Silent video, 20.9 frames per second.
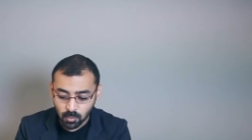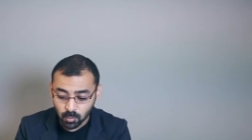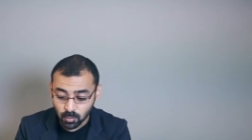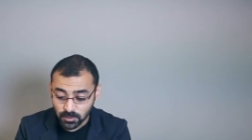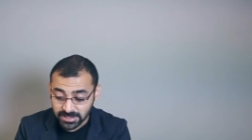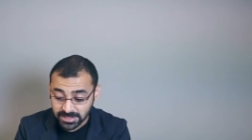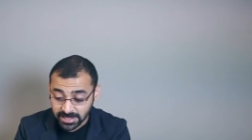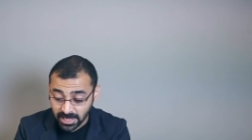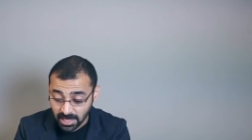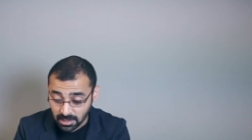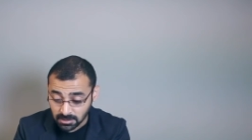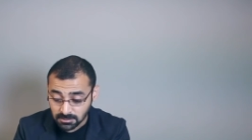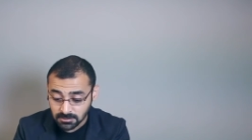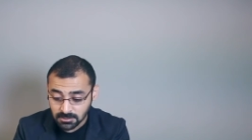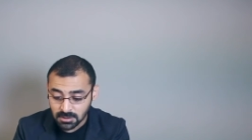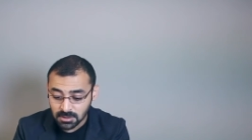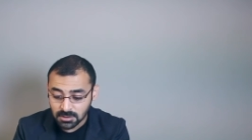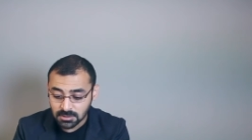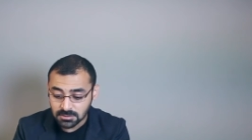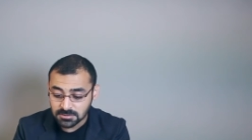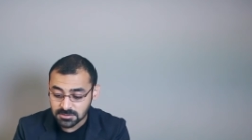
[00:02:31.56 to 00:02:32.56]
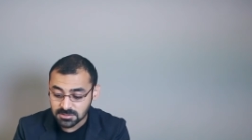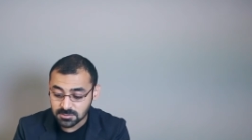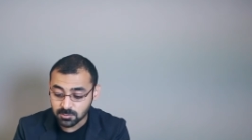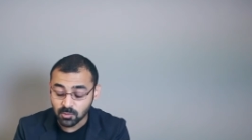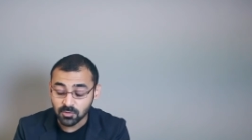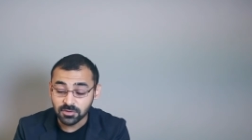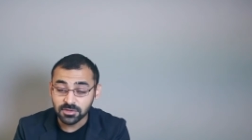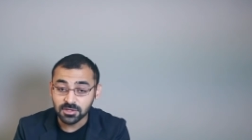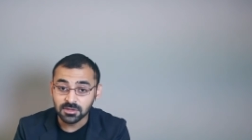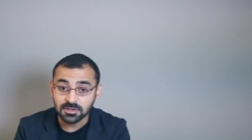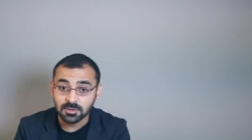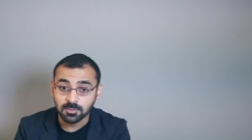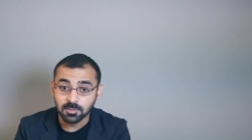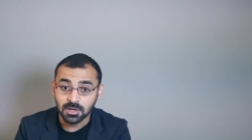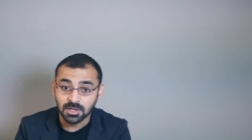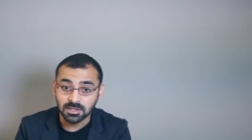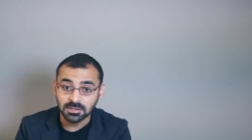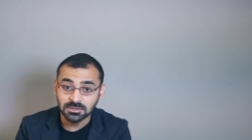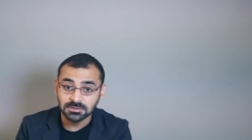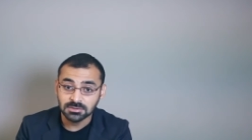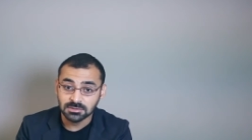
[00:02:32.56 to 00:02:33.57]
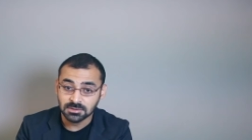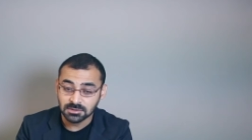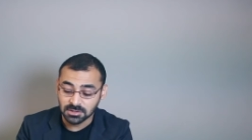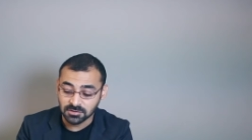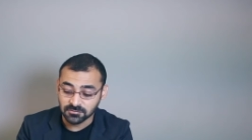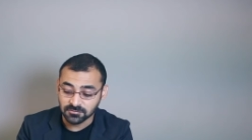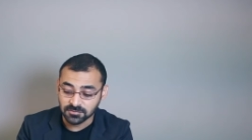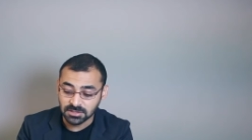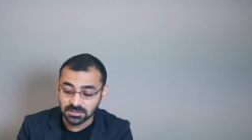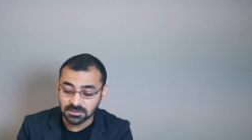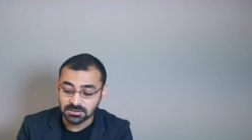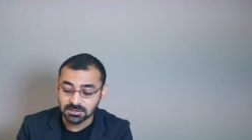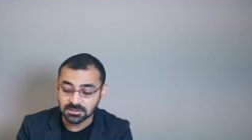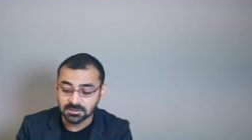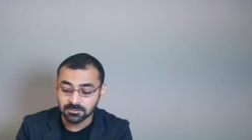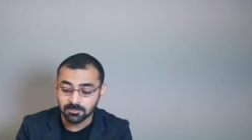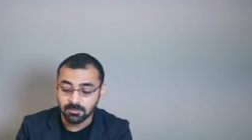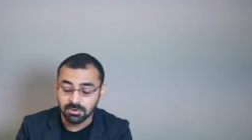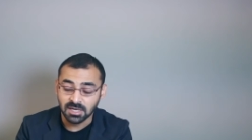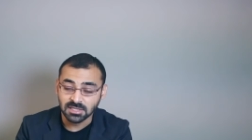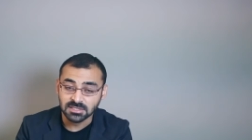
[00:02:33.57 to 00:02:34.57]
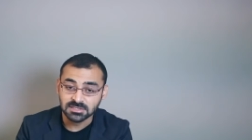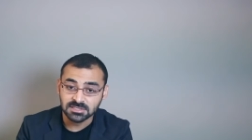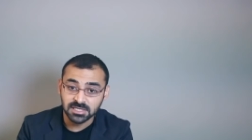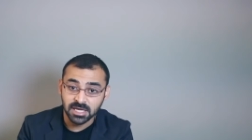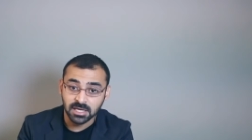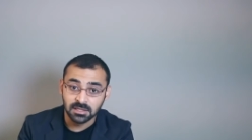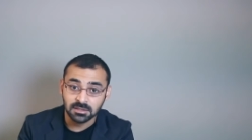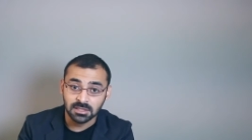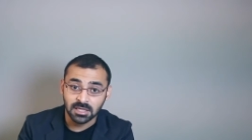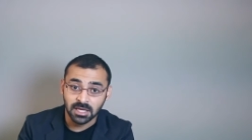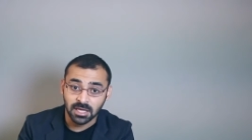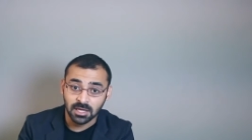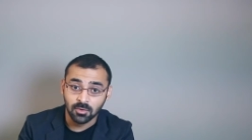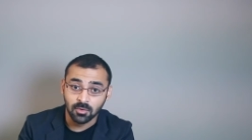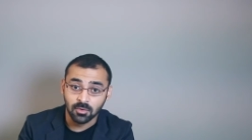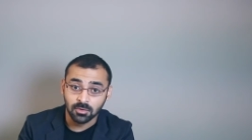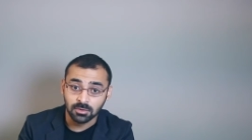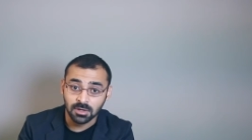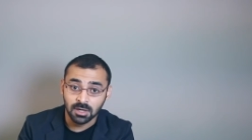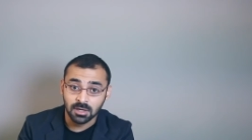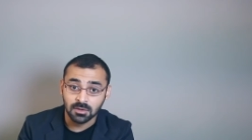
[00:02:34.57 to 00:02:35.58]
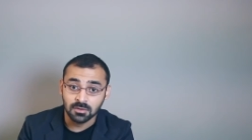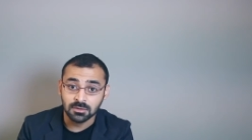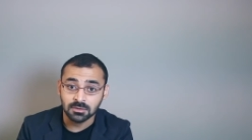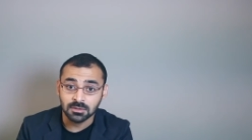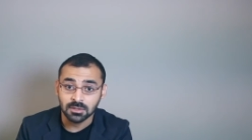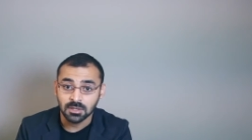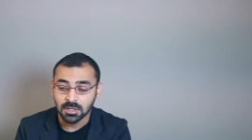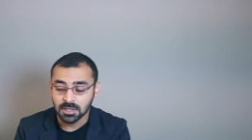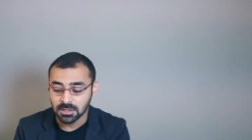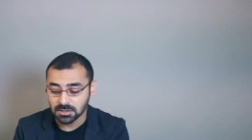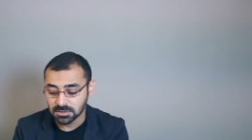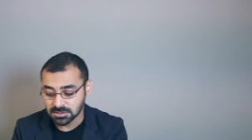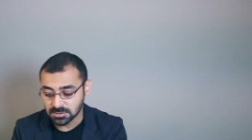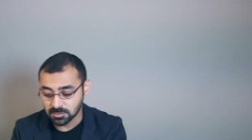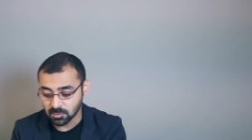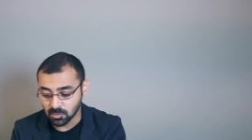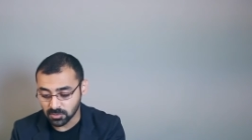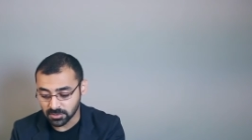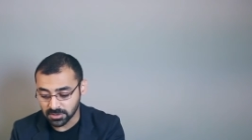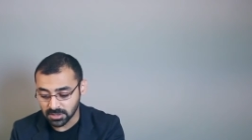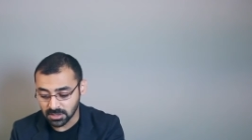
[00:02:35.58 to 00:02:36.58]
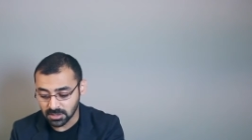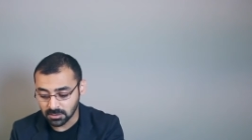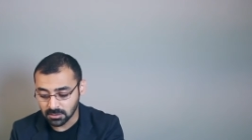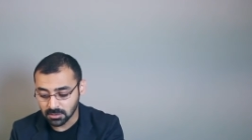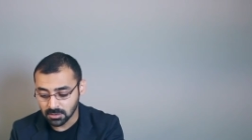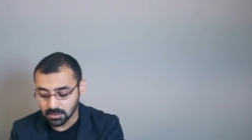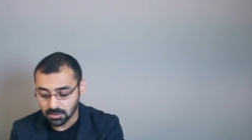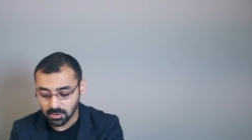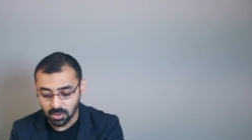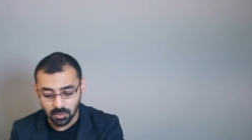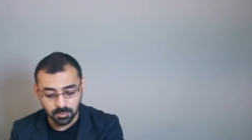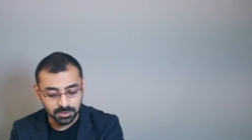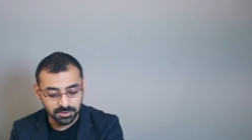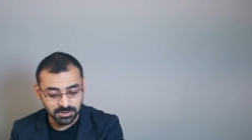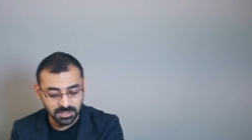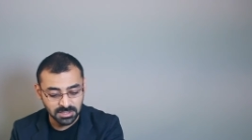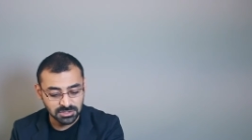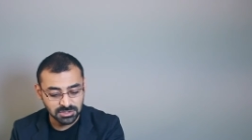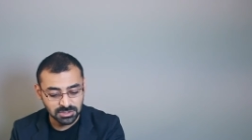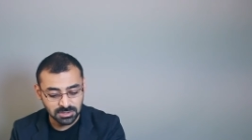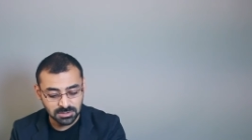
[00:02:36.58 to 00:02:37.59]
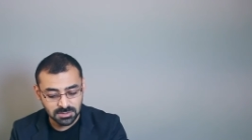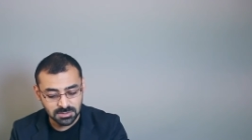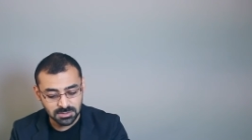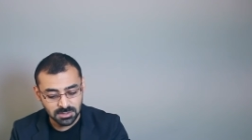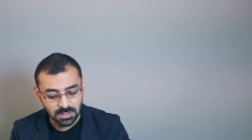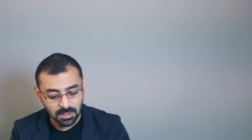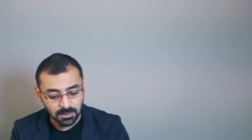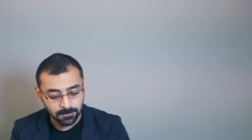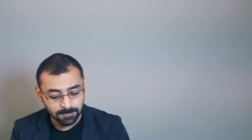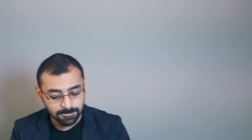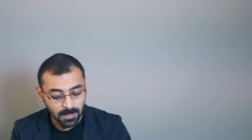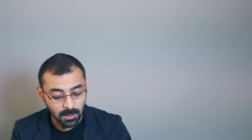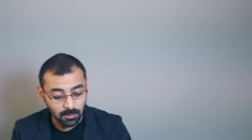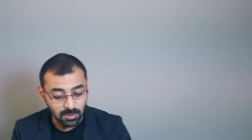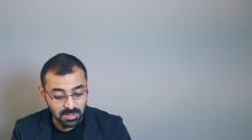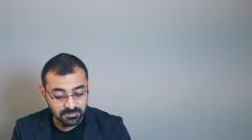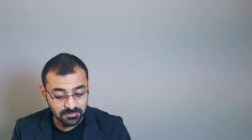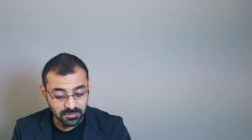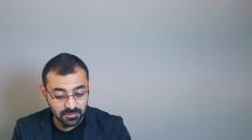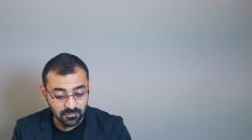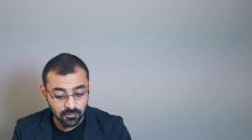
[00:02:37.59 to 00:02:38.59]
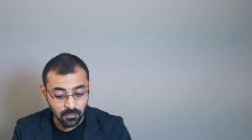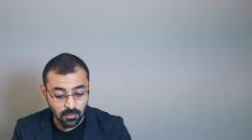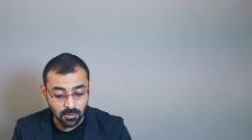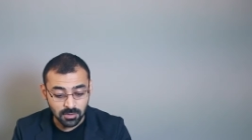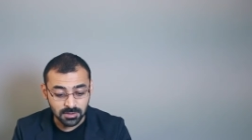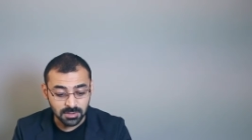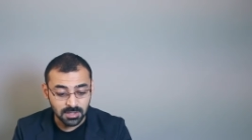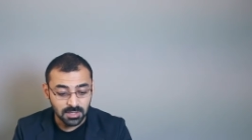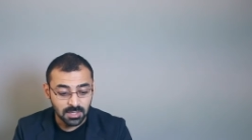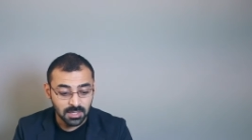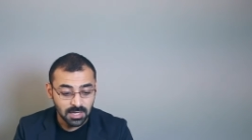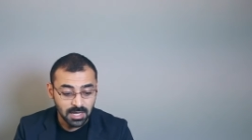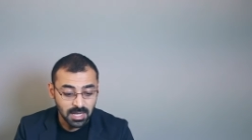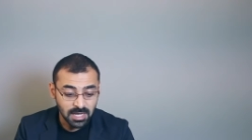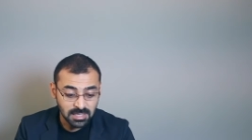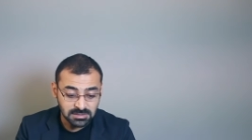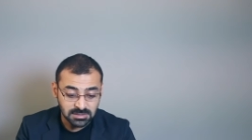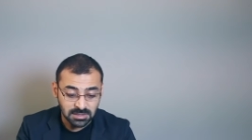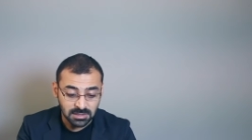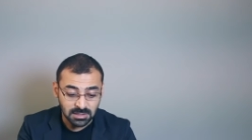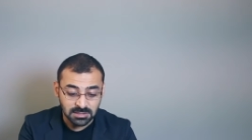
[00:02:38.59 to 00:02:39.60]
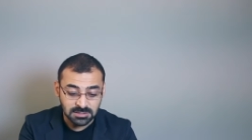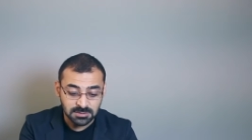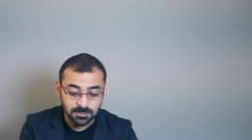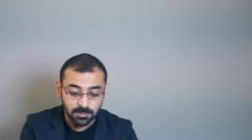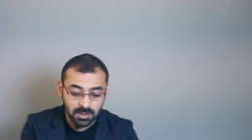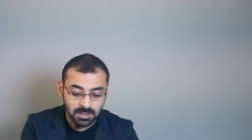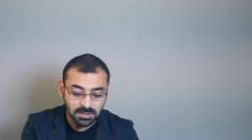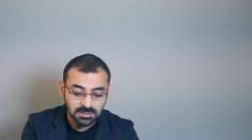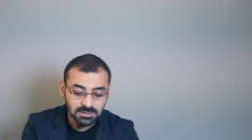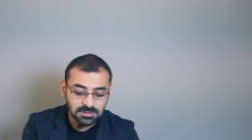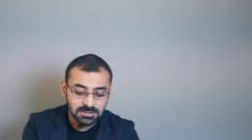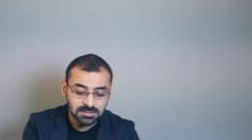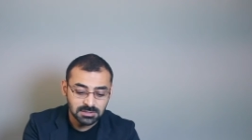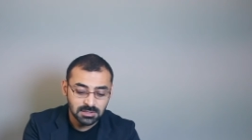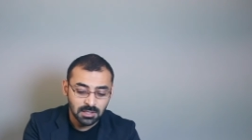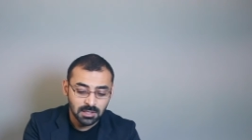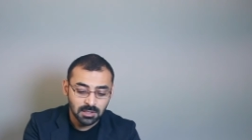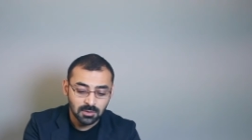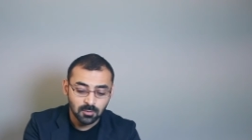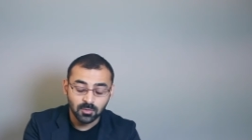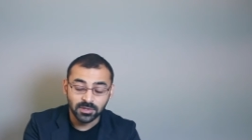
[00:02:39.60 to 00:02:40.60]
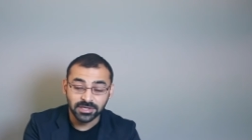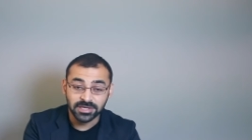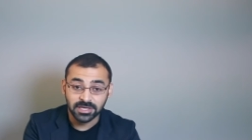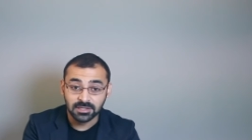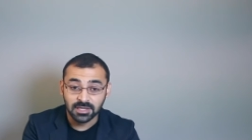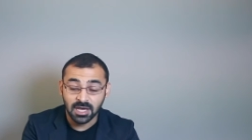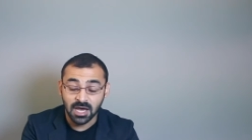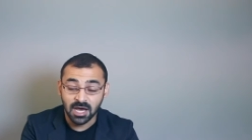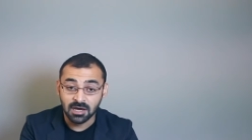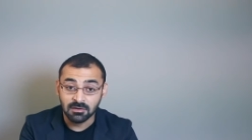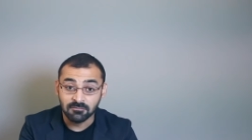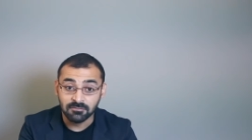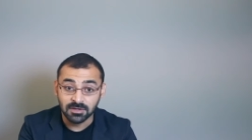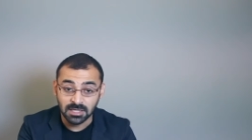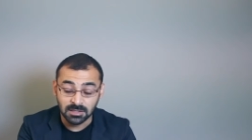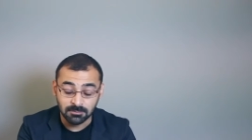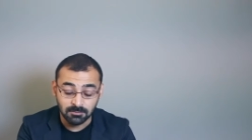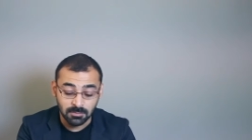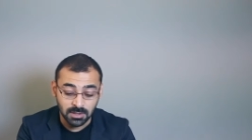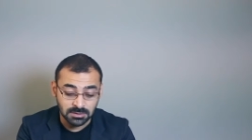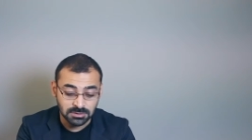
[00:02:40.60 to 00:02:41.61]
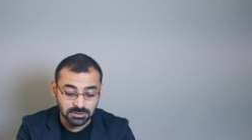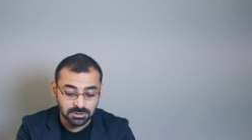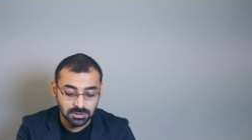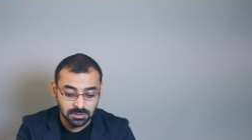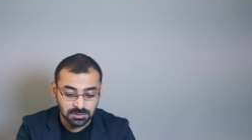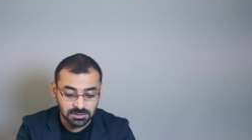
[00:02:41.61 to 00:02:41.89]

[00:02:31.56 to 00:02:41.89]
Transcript: We can smoothen the part if needed by sanding or other smoothing operations. However, for S L S parts, we can have a much